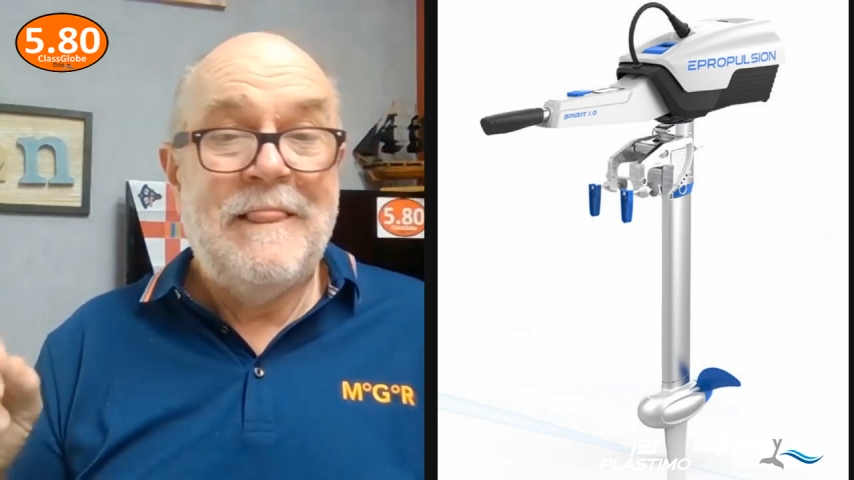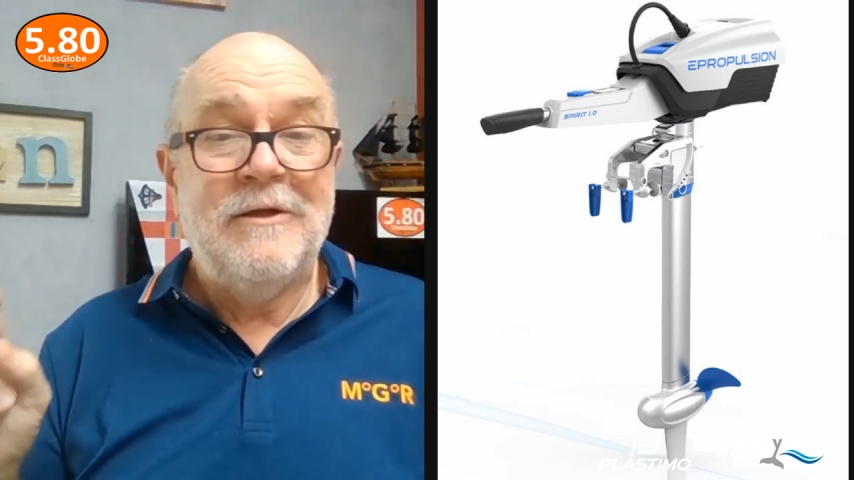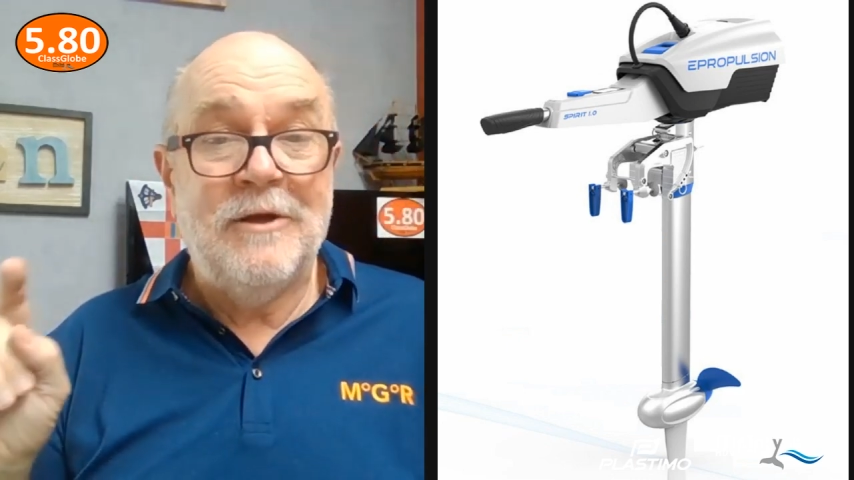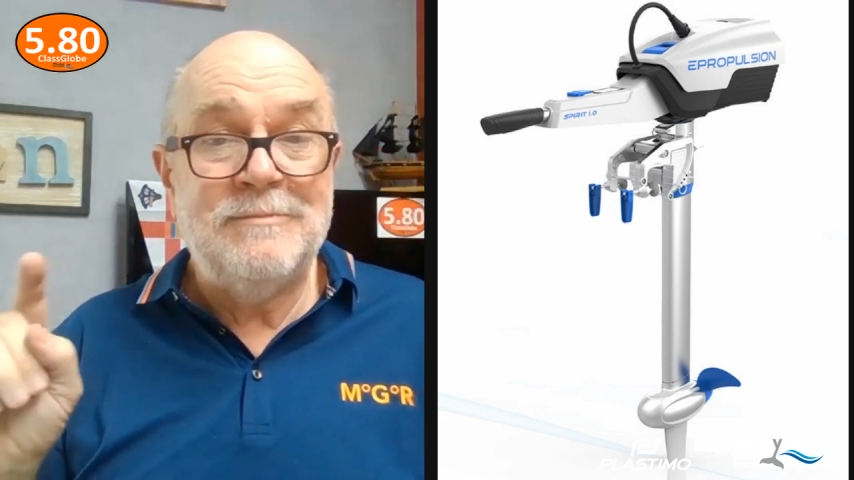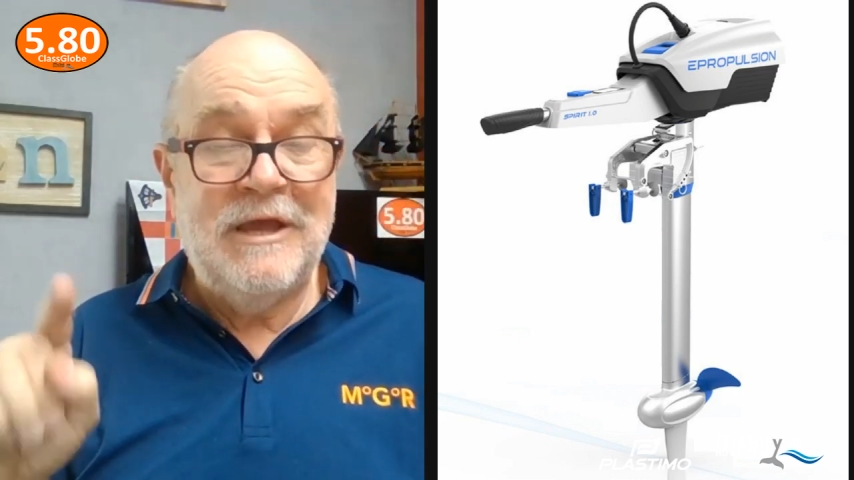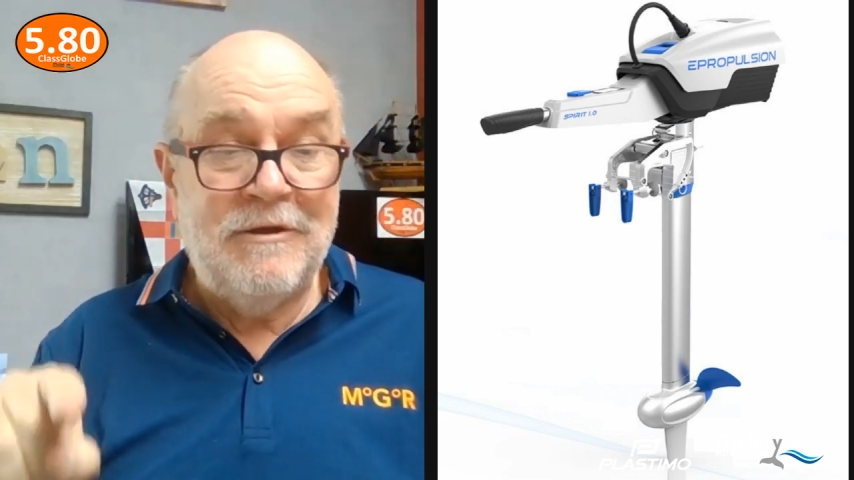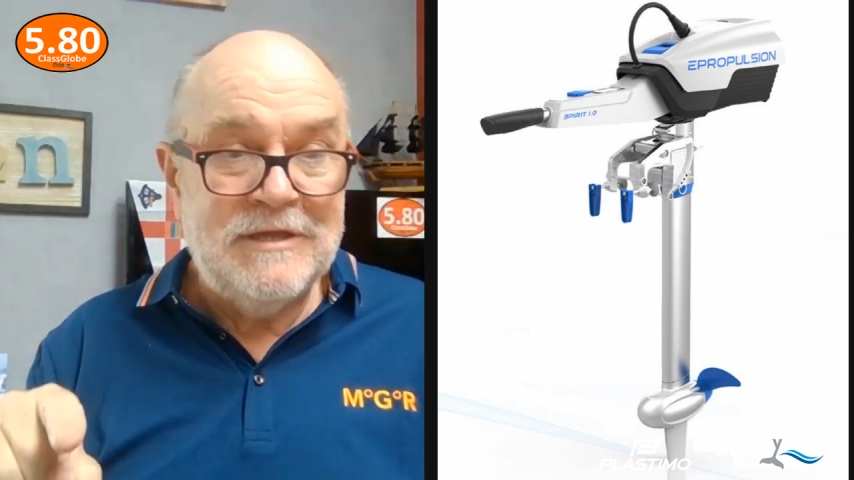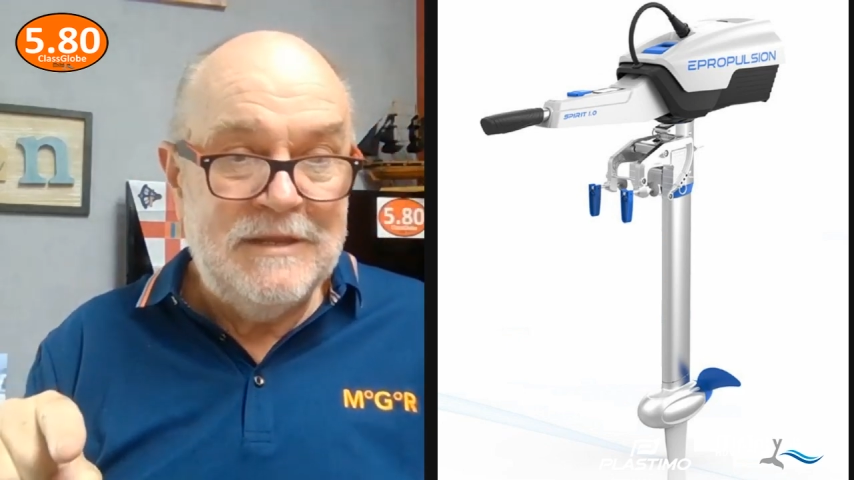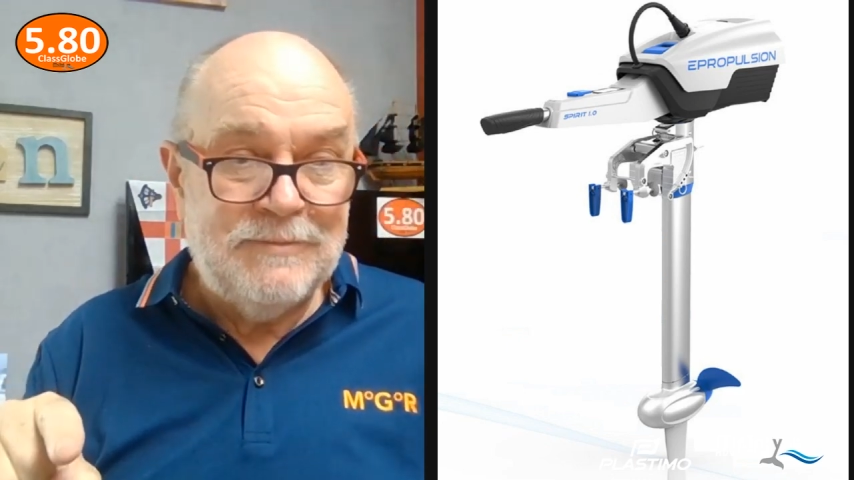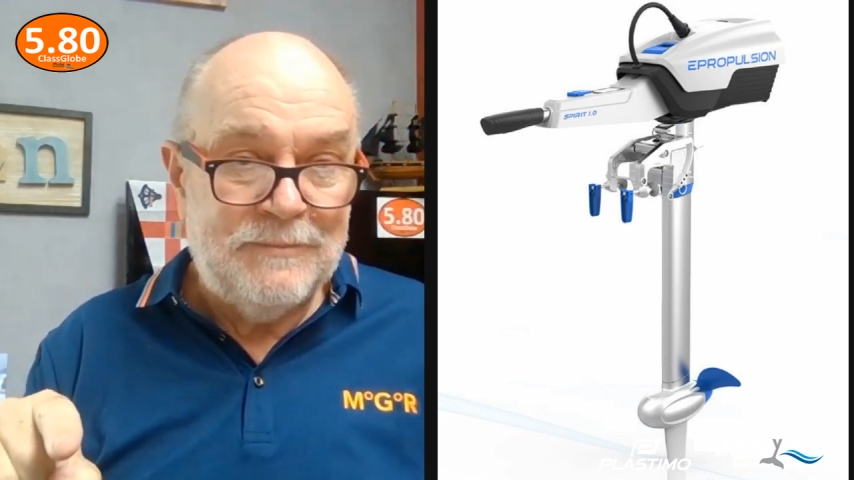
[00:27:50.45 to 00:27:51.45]
I'm going
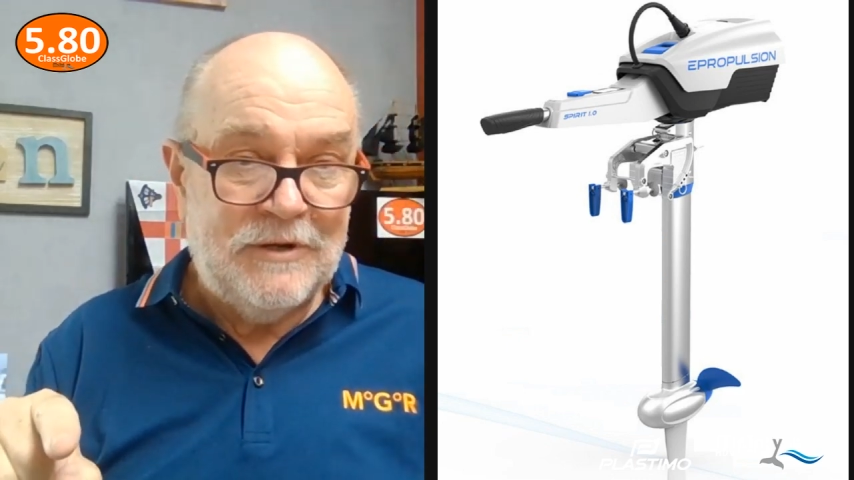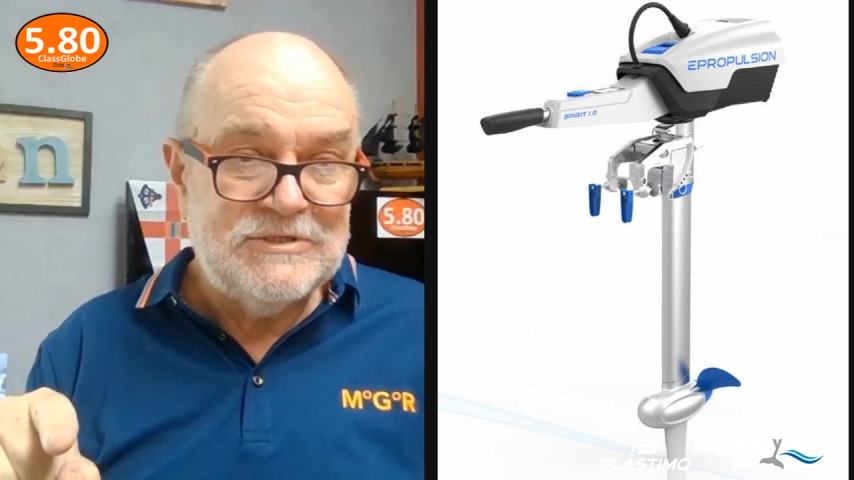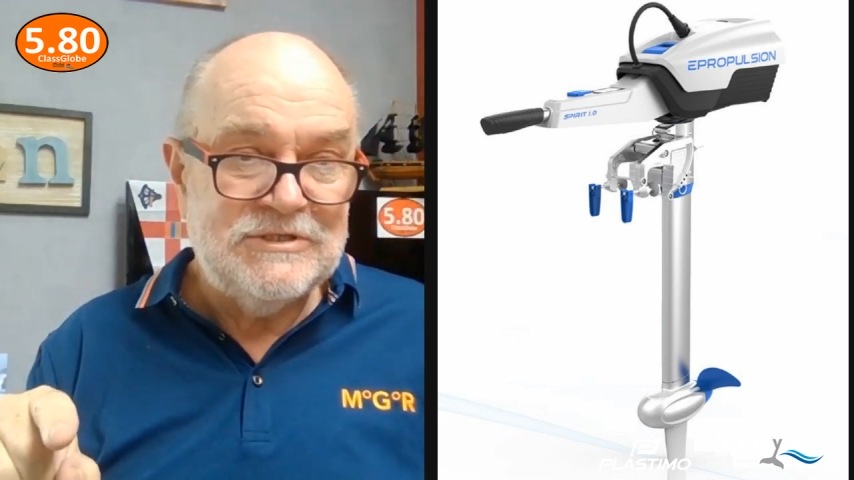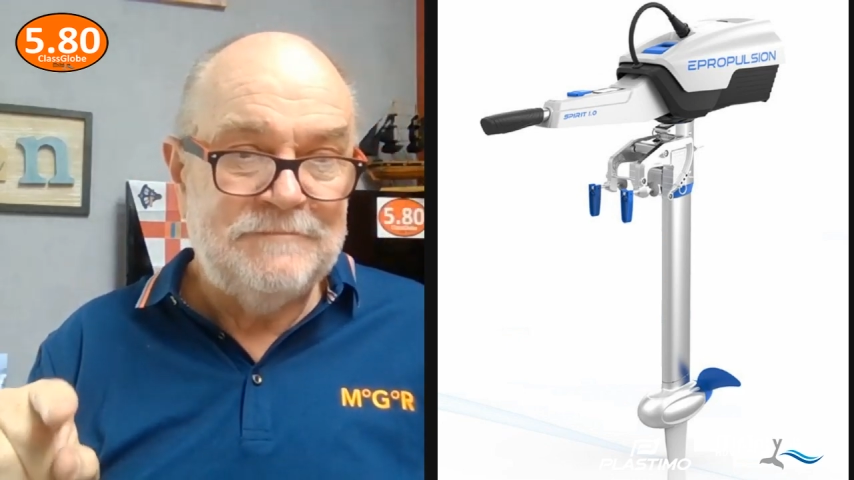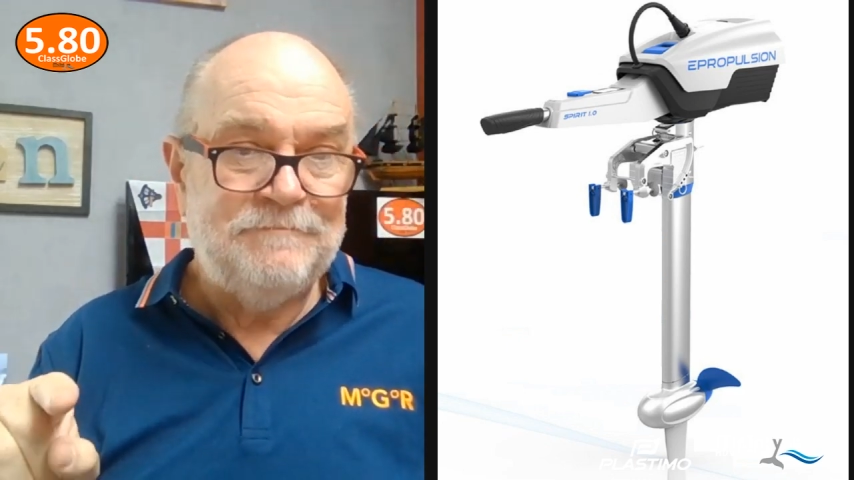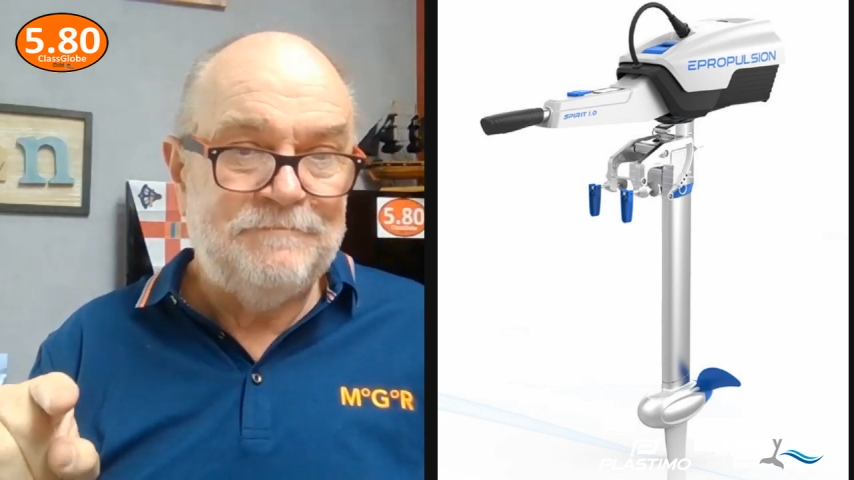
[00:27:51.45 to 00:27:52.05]
ePropulsion.